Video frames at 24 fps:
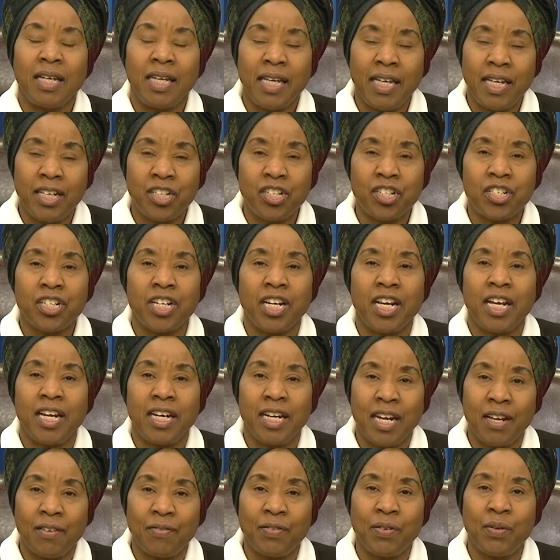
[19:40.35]
Each
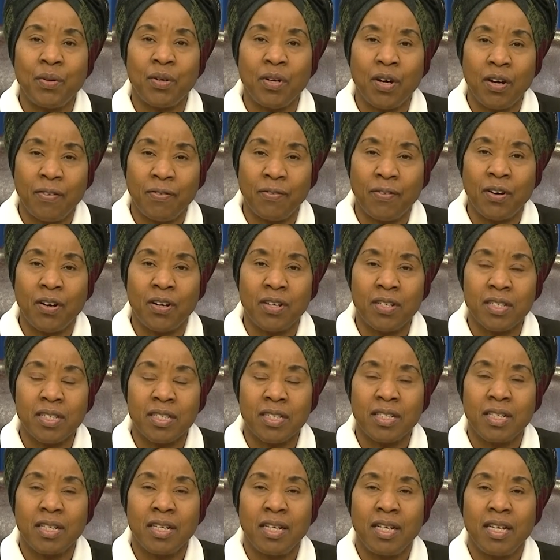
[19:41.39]
and every one of
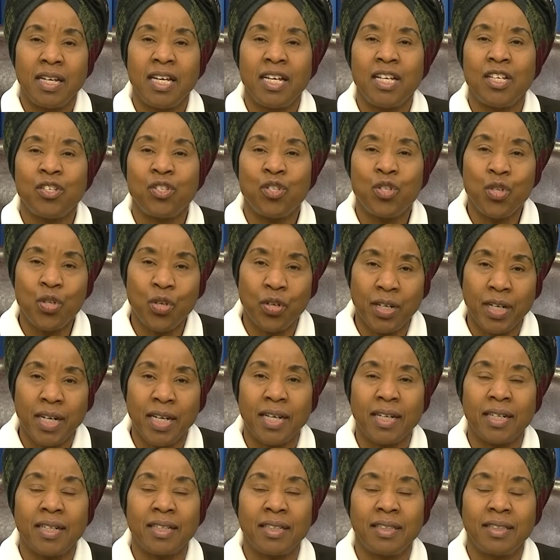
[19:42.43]
us is
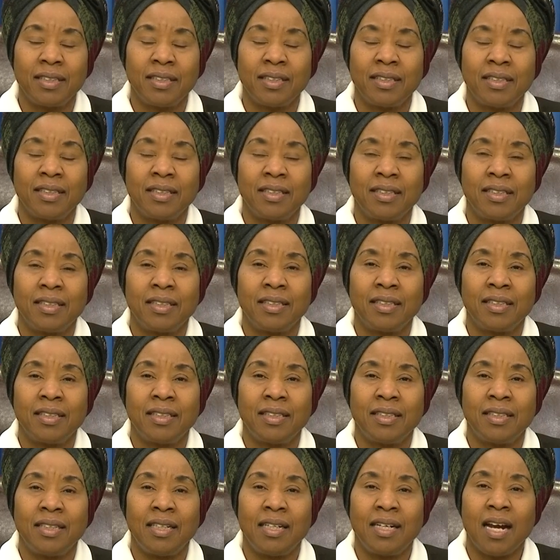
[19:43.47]
unique
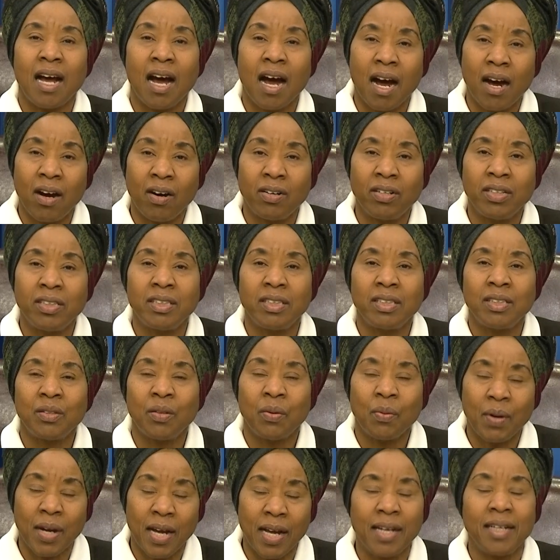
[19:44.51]
in our own
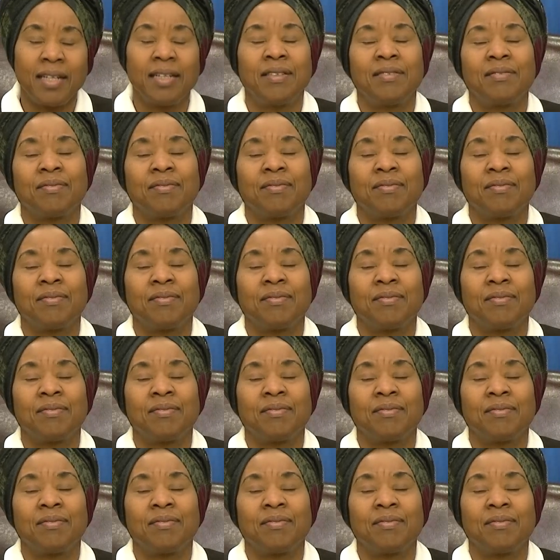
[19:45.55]
way.